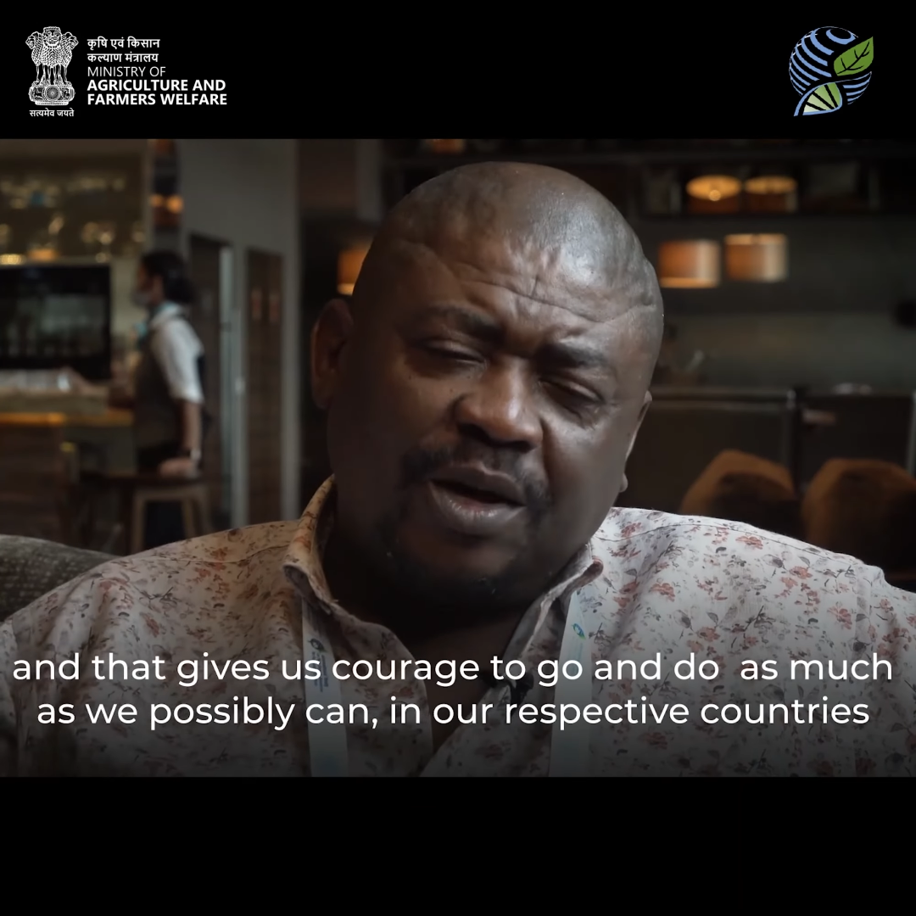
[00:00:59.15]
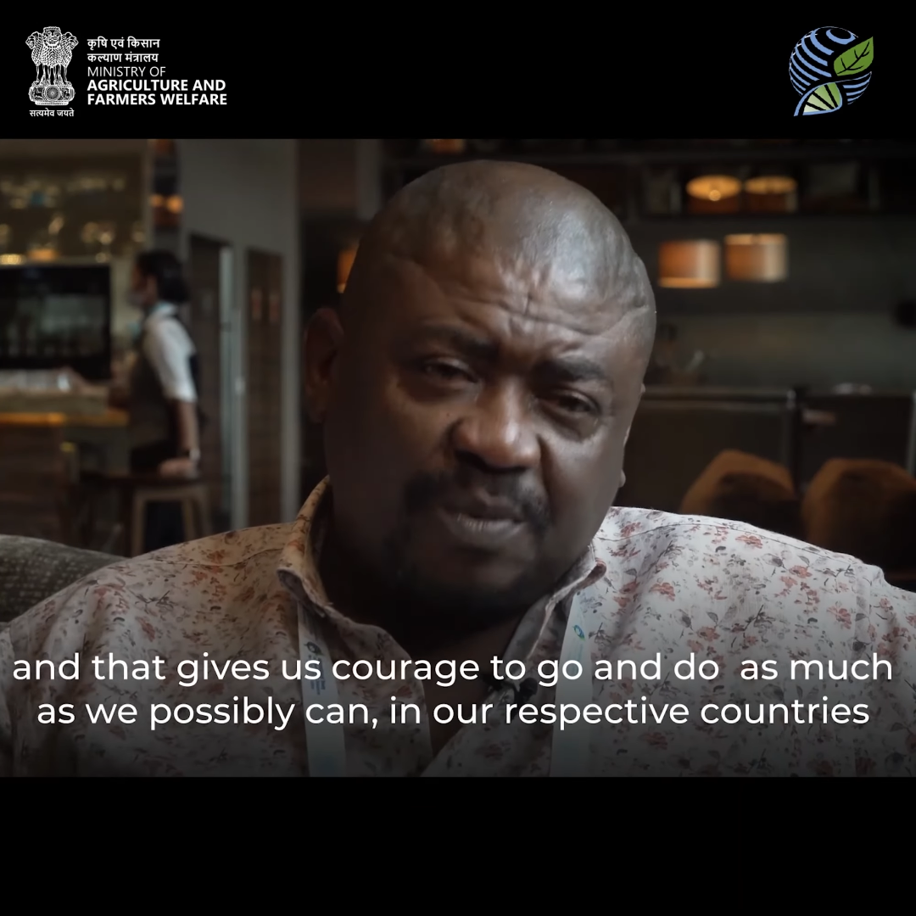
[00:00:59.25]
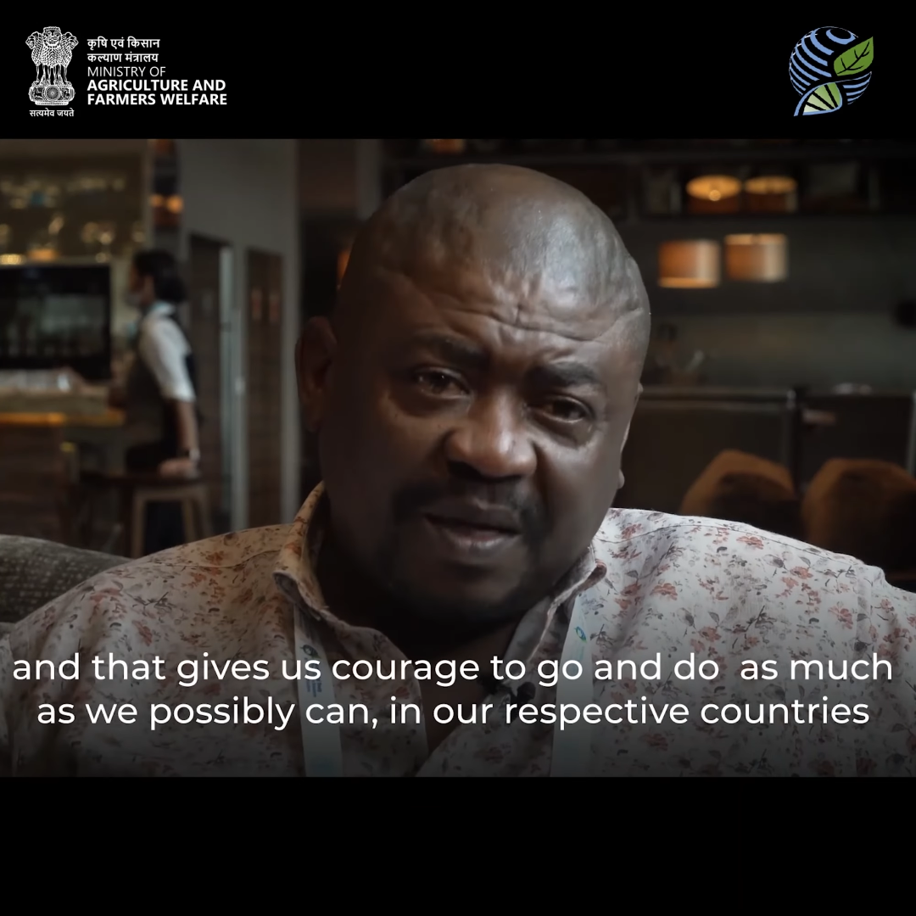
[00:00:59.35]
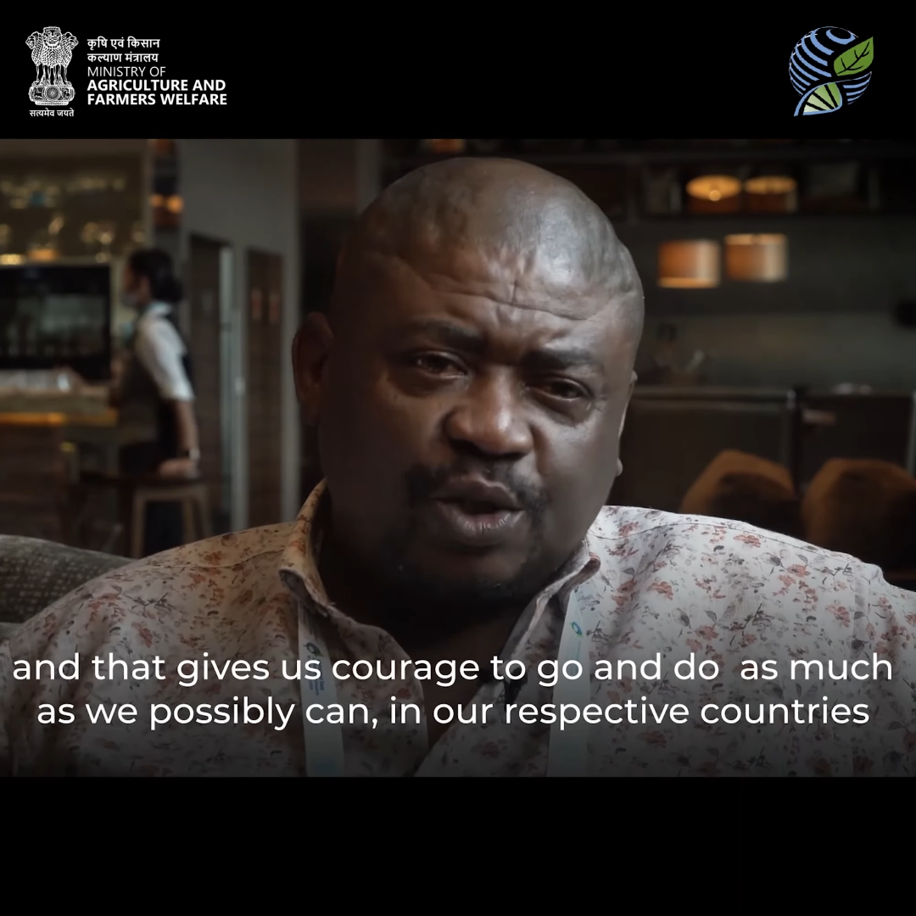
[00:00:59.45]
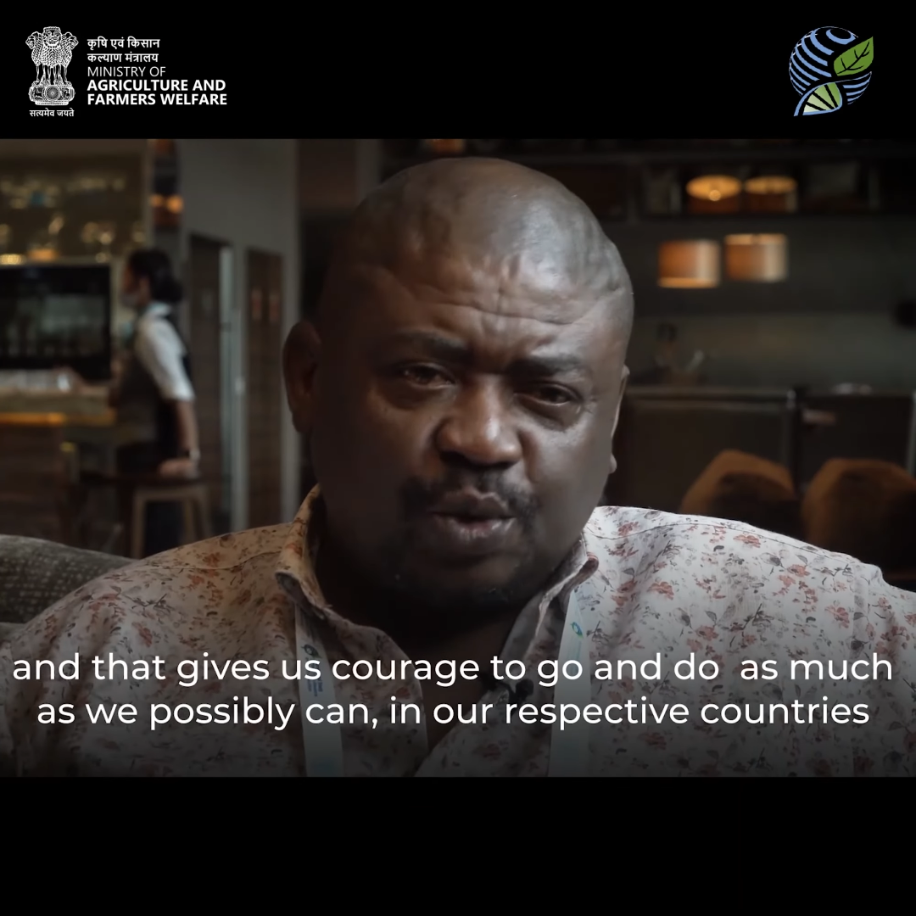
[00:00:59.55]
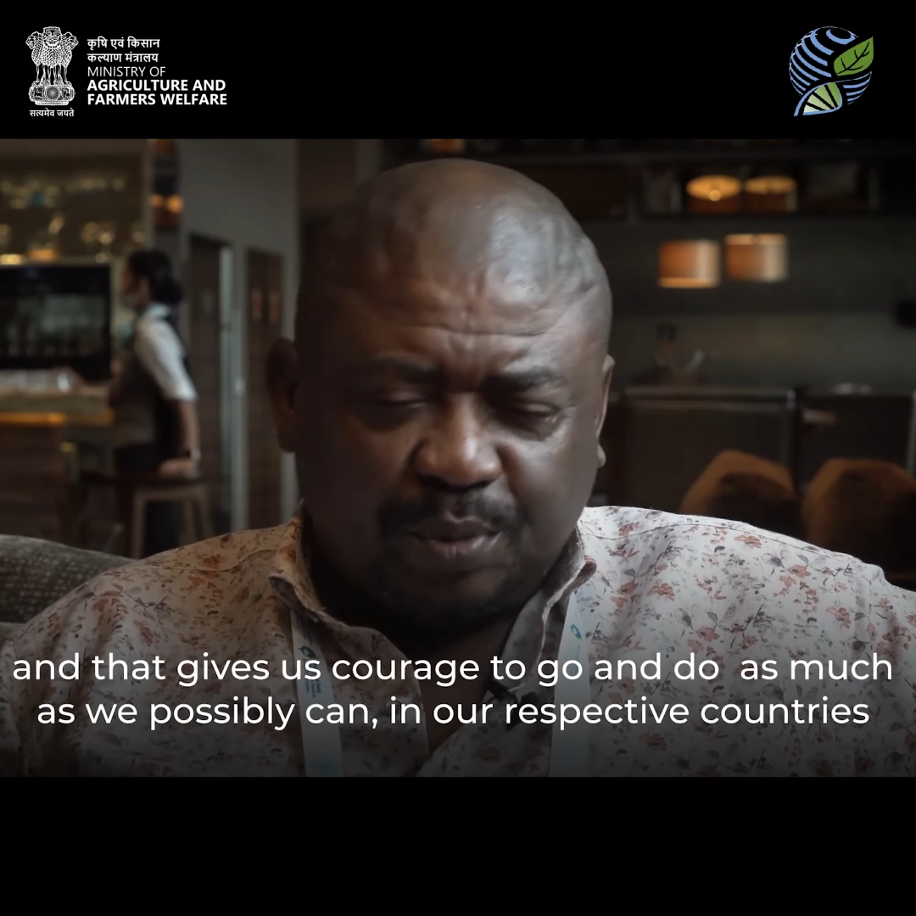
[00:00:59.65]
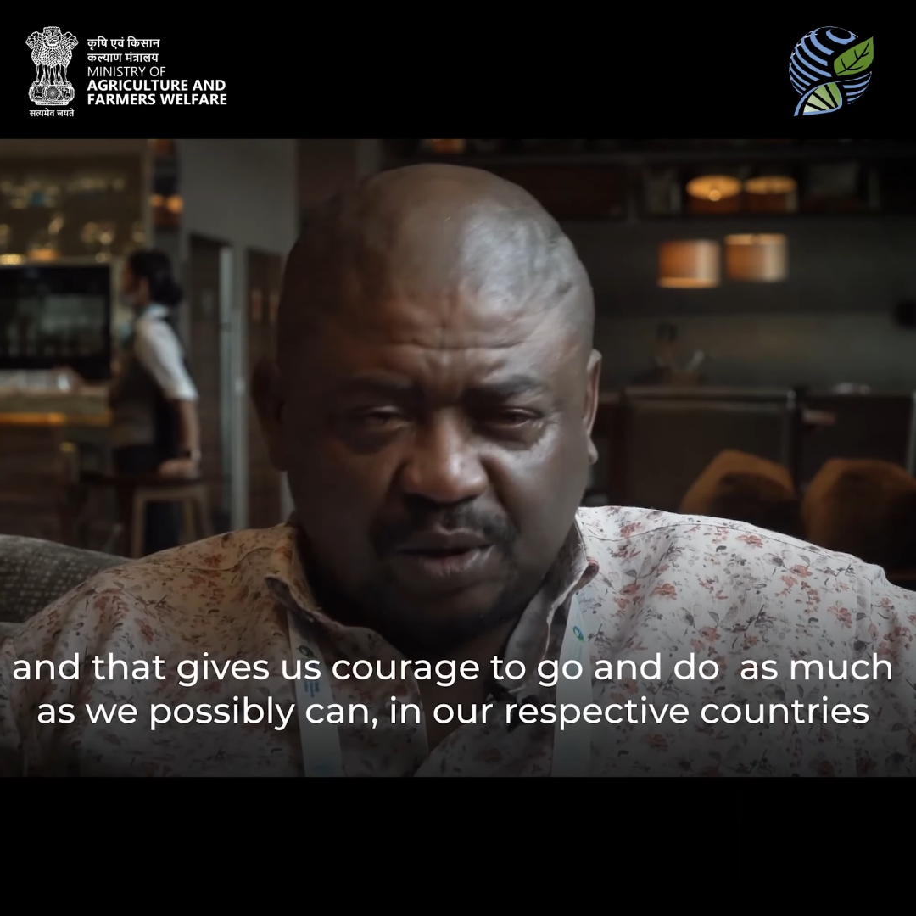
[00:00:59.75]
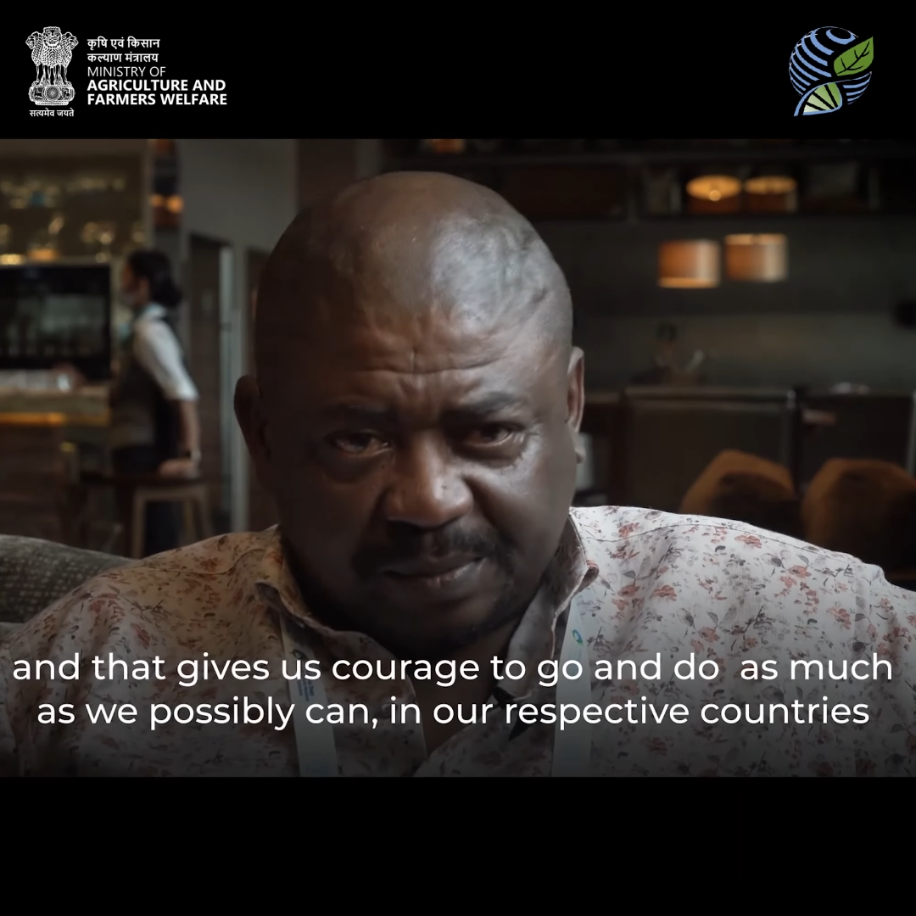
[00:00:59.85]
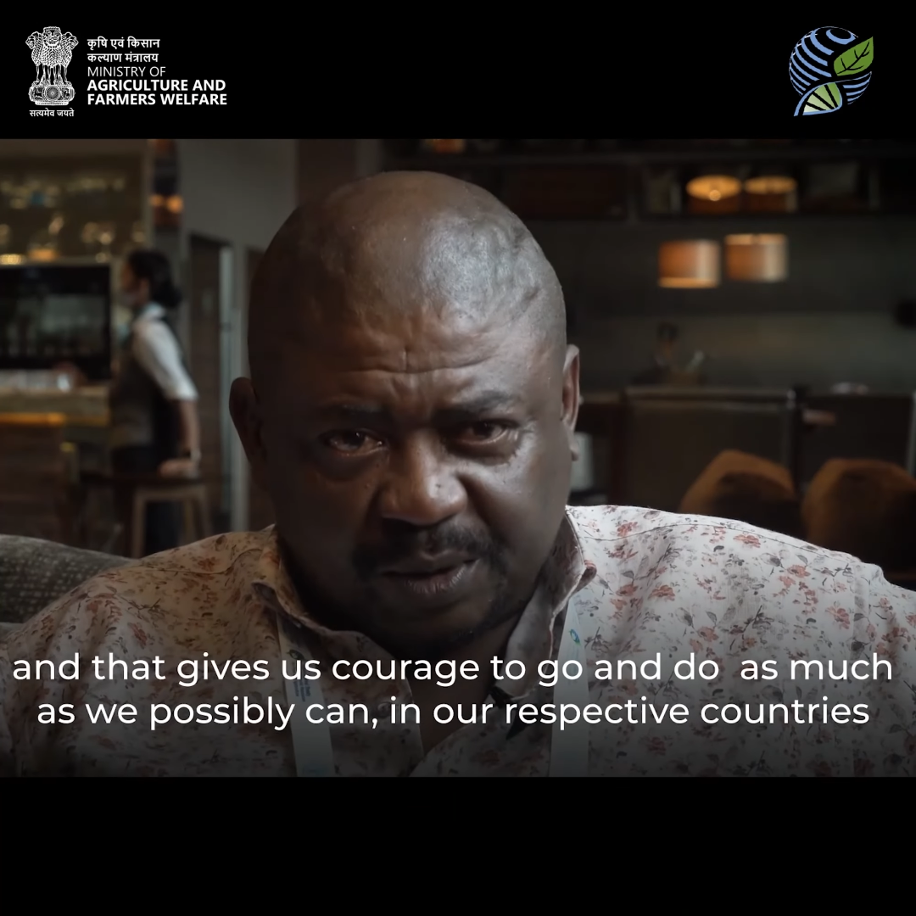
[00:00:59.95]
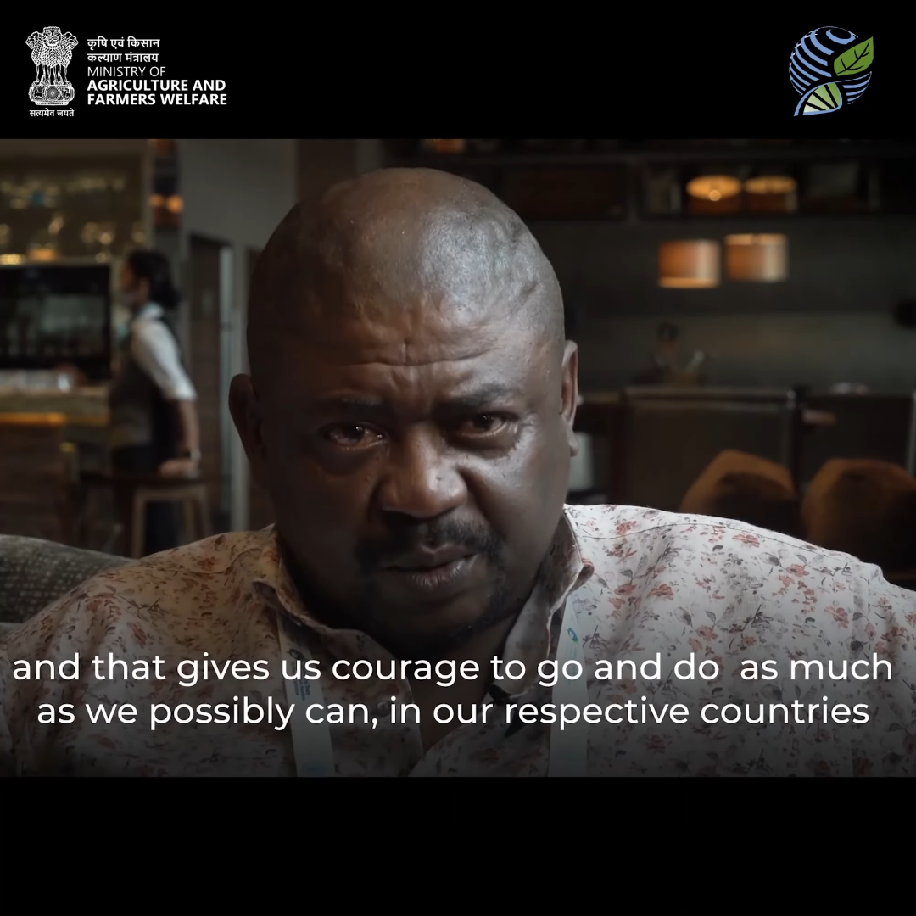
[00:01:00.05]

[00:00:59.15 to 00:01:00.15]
as much as we possibly